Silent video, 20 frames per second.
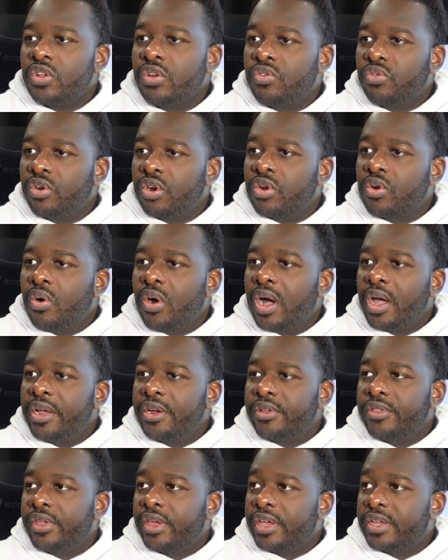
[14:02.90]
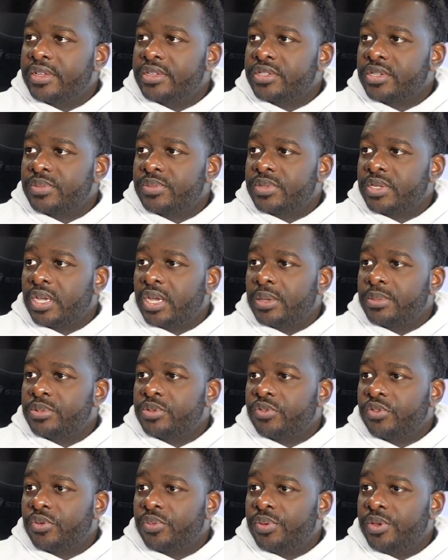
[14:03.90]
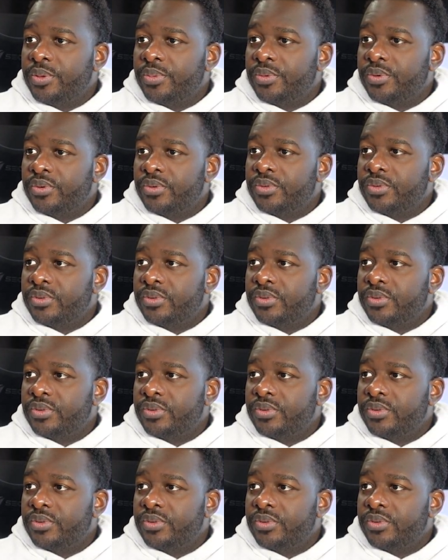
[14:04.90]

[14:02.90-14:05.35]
require that sometimes for people,